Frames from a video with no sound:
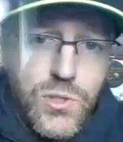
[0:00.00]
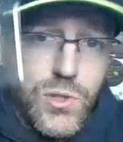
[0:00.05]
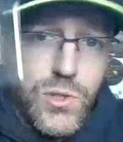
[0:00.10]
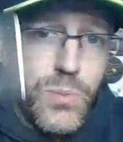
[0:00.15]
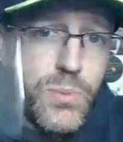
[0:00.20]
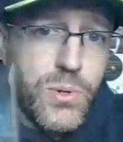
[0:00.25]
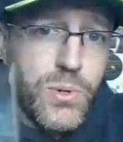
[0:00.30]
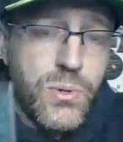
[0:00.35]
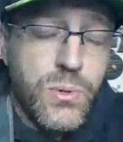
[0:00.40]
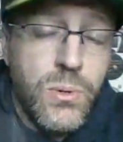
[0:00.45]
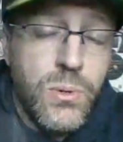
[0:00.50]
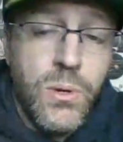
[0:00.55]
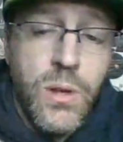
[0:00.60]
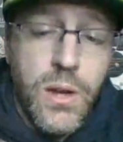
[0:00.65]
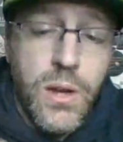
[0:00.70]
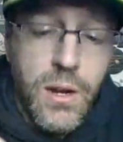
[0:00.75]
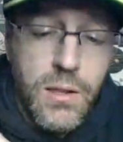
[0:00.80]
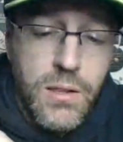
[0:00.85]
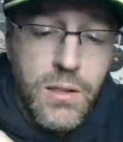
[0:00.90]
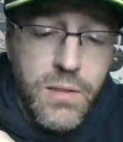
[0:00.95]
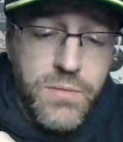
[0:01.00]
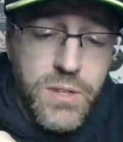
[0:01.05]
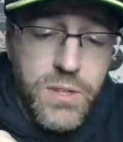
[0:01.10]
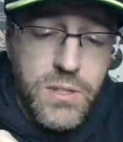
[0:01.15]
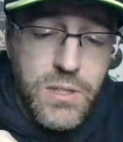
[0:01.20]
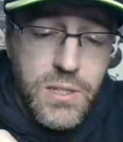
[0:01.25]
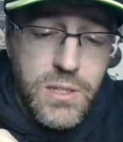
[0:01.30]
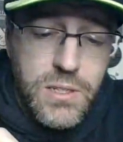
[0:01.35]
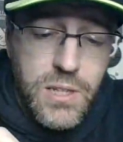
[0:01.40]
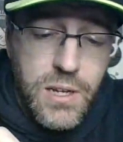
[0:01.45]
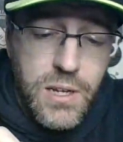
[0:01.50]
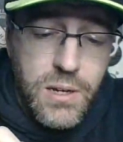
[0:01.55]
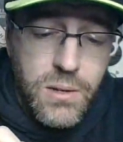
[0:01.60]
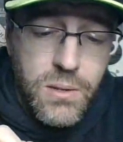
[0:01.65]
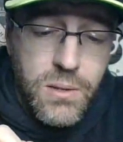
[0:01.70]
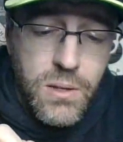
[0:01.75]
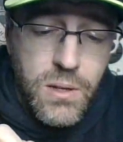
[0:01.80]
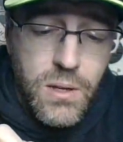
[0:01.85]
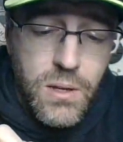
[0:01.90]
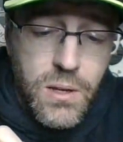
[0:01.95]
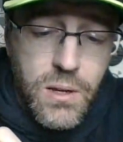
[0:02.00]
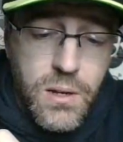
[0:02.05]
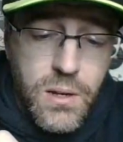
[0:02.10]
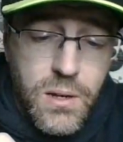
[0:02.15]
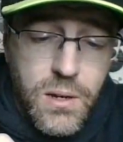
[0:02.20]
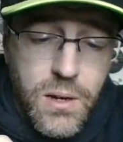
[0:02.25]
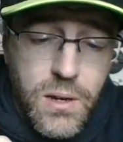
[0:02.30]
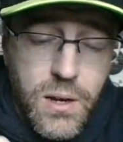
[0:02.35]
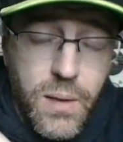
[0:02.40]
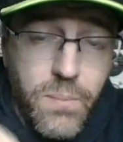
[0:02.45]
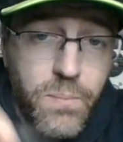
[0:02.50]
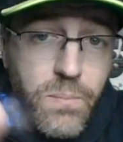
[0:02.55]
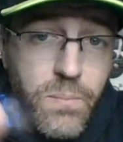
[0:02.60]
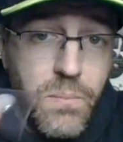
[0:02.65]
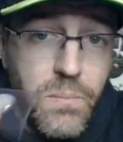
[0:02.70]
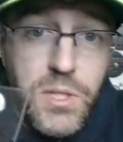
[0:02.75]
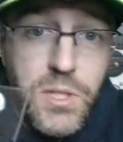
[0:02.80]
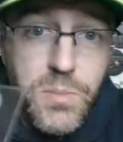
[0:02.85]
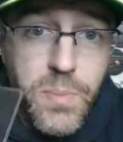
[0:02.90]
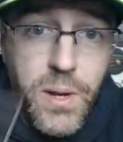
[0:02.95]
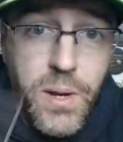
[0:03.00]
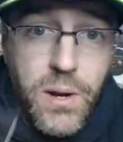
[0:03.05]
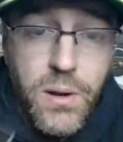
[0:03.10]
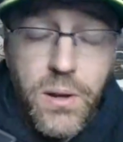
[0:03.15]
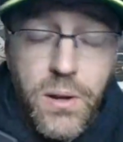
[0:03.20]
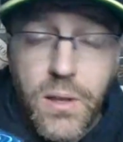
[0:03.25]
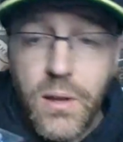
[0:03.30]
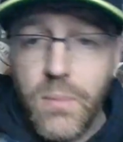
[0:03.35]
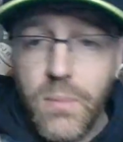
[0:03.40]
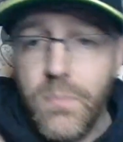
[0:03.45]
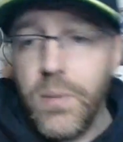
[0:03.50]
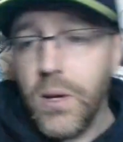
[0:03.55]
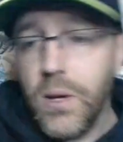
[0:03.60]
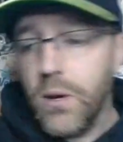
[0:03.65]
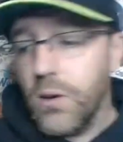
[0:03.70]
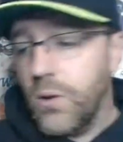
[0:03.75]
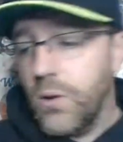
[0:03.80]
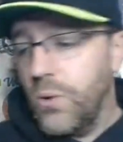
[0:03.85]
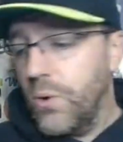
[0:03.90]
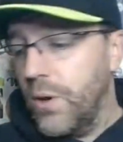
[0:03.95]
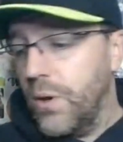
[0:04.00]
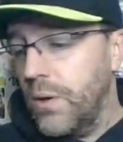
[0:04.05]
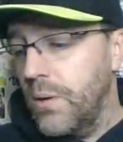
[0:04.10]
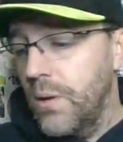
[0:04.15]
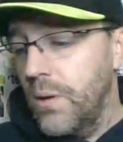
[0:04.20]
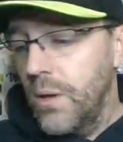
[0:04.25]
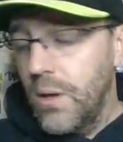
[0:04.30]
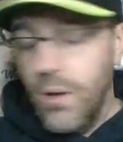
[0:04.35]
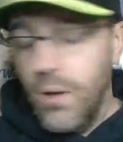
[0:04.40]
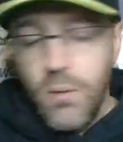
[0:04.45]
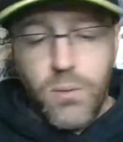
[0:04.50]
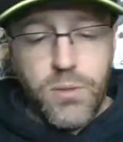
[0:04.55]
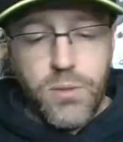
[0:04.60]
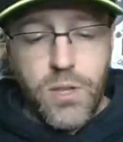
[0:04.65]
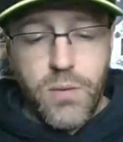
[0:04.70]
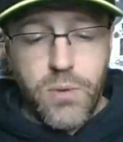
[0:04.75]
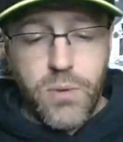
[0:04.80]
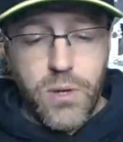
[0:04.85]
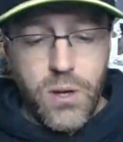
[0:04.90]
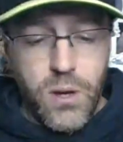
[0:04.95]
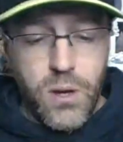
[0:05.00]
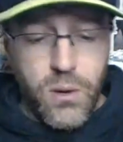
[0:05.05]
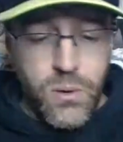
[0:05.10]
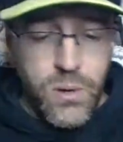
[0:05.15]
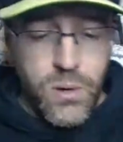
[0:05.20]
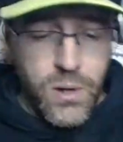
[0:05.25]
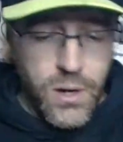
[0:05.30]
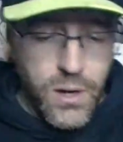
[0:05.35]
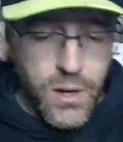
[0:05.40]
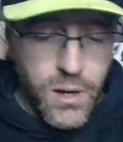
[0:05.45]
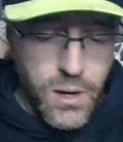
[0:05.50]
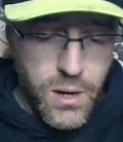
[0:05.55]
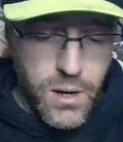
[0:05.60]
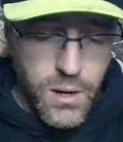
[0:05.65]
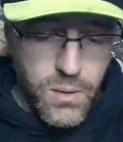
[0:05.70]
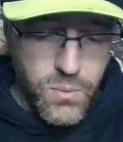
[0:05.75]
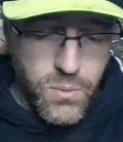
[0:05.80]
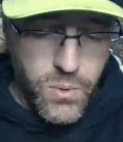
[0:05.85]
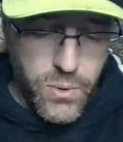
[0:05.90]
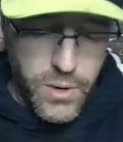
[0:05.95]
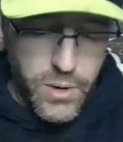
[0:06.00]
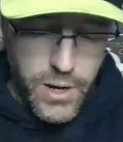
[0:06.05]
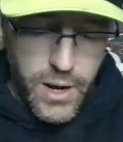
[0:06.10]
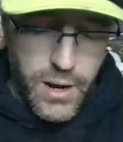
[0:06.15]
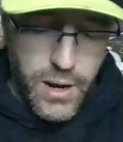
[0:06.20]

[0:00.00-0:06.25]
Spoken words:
cool, and I love the detail. Much better in a bigger coin. But there we go. What do we got?